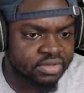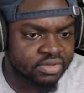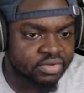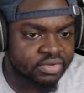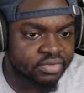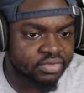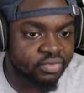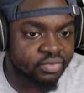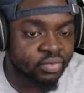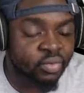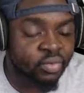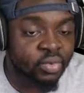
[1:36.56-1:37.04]

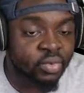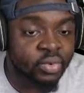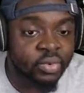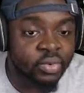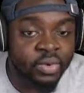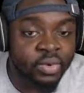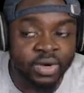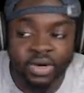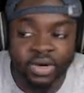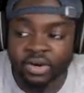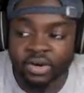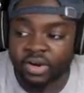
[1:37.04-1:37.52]

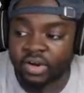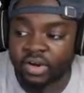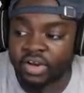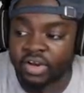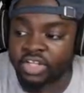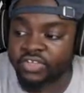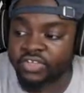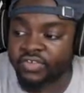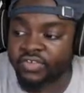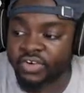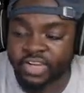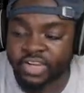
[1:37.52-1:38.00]
War
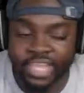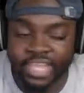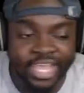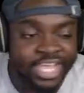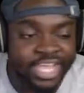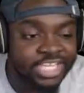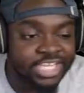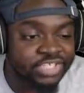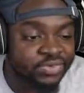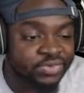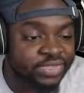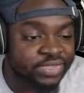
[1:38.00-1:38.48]
calls for
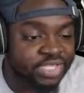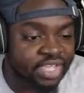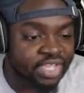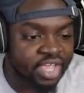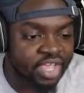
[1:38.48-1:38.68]
casualty.